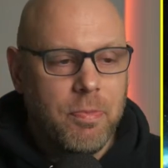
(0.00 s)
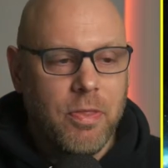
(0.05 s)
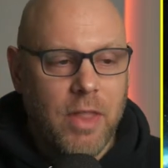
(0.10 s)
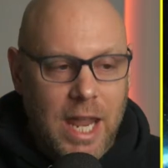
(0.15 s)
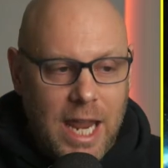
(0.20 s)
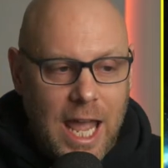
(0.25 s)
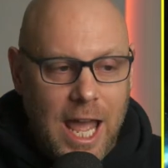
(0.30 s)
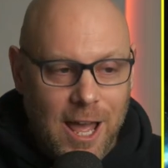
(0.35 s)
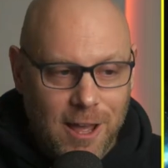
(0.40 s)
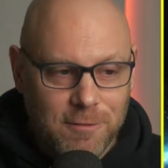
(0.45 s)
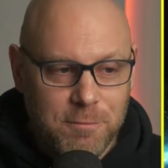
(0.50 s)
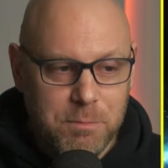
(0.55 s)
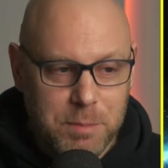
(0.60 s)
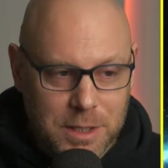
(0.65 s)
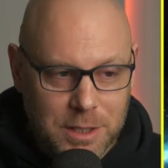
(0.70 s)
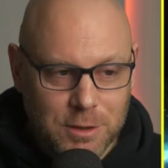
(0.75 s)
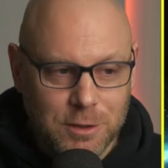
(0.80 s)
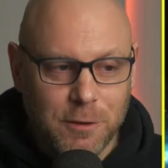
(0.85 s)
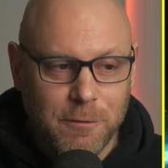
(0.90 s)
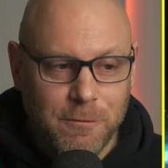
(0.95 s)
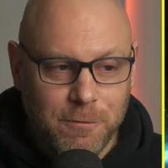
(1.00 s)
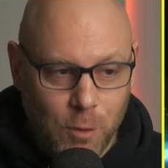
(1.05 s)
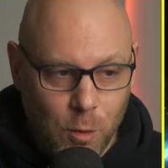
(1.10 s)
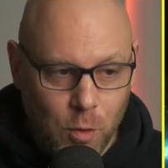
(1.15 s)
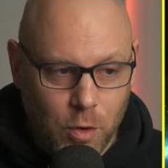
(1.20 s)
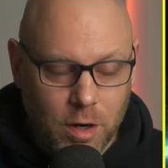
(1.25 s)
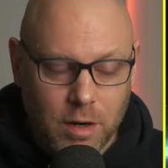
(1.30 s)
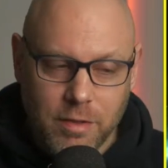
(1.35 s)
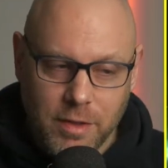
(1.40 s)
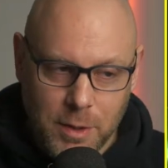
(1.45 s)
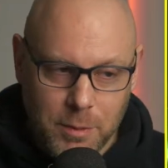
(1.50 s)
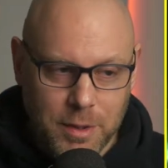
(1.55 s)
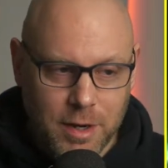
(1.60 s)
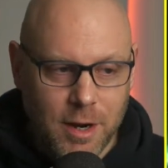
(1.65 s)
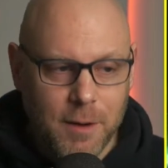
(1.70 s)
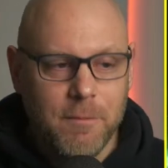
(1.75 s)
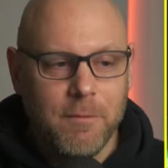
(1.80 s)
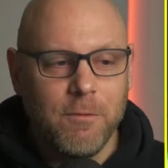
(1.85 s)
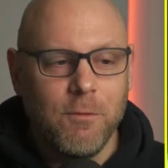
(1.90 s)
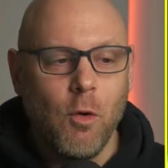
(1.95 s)
have built 4
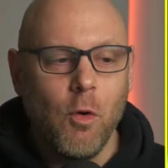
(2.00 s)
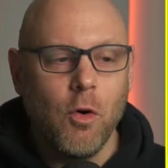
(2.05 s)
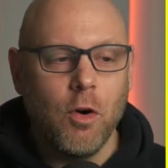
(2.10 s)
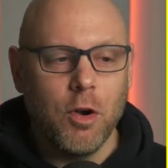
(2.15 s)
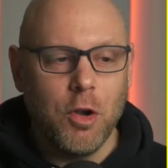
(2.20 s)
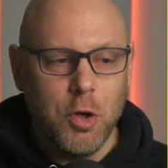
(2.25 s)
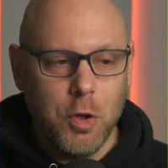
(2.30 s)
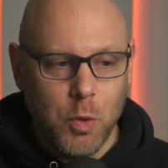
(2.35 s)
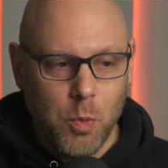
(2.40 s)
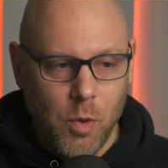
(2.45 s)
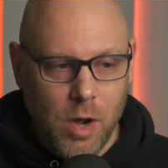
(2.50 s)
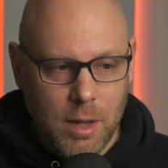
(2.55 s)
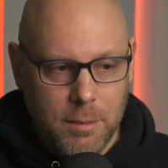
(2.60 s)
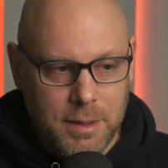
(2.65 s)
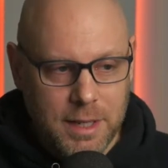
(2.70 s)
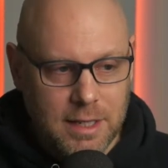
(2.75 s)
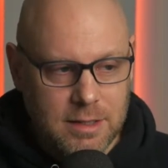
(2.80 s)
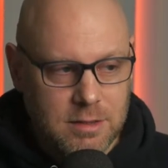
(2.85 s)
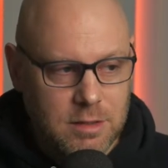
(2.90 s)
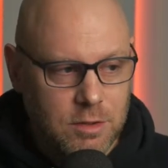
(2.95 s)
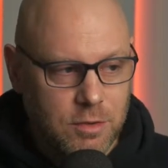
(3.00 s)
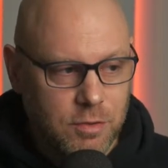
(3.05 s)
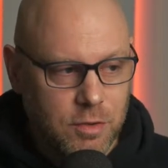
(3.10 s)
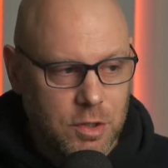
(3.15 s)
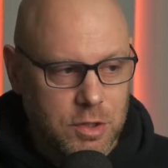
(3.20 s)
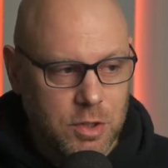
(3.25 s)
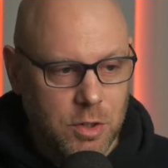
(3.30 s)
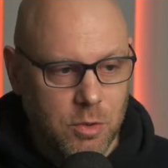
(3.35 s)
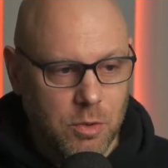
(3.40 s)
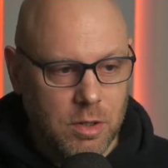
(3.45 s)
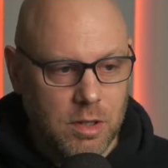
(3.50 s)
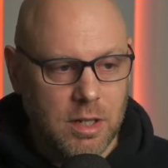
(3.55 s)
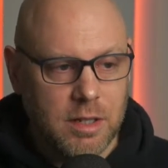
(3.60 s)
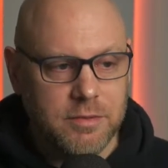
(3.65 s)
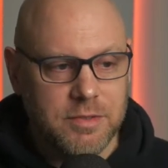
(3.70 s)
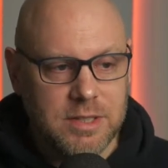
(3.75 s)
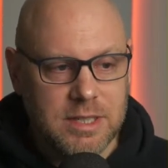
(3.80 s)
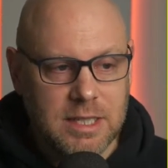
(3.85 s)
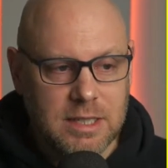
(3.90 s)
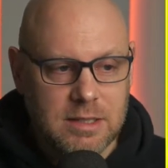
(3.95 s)
new YBSs for a total
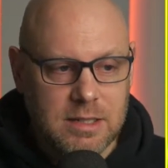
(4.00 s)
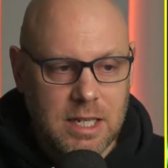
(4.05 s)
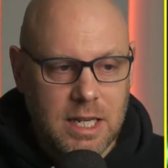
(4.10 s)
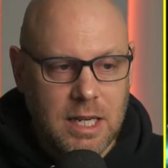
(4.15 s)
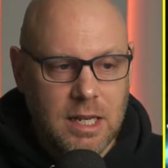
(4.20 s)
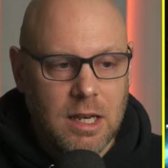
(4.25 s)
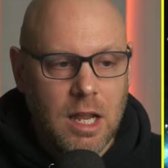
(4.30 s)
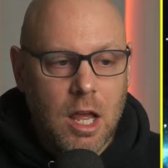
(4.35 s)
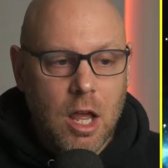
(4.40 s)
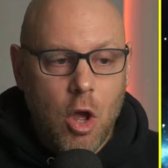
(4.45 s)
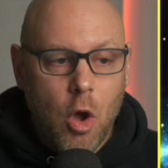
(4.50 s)
of 16.